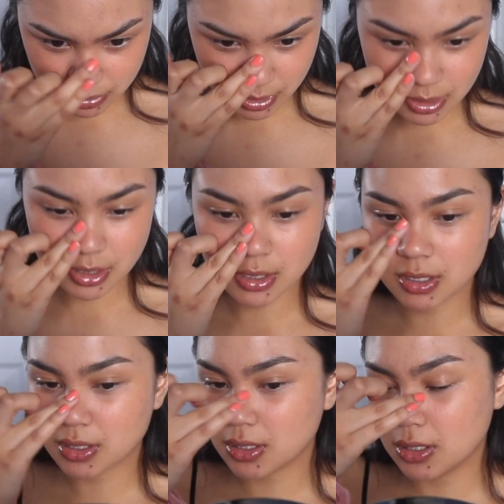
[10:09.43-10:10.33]
like that
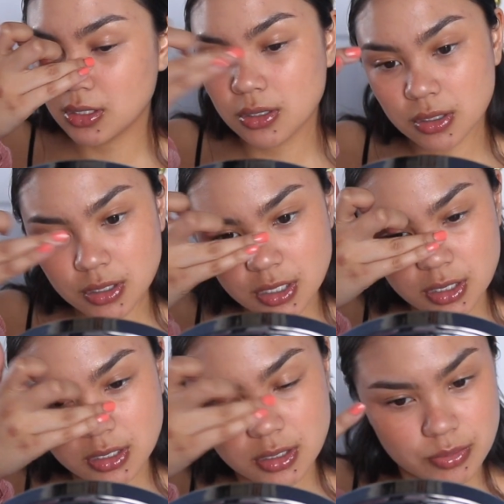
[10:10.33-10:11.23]
like e-girl
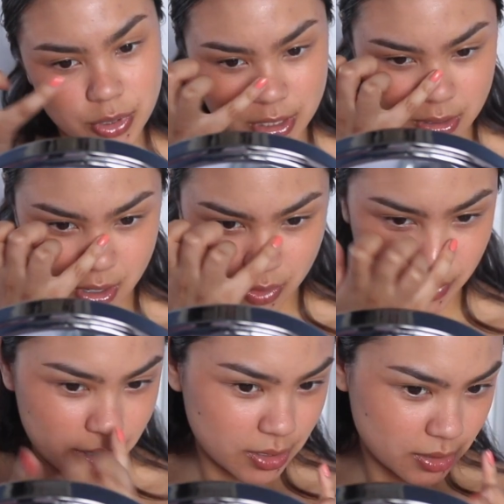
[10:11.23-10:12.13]
look, but like not
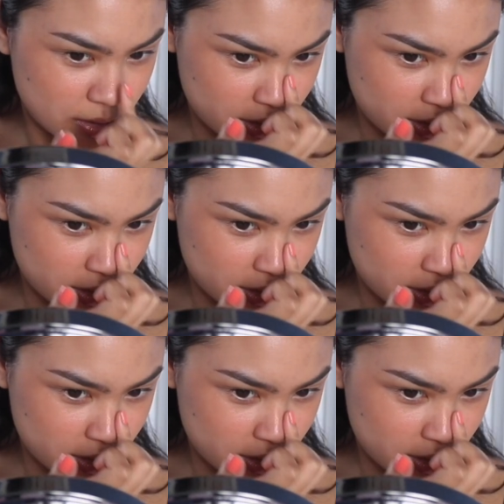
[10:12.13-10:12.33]
quite.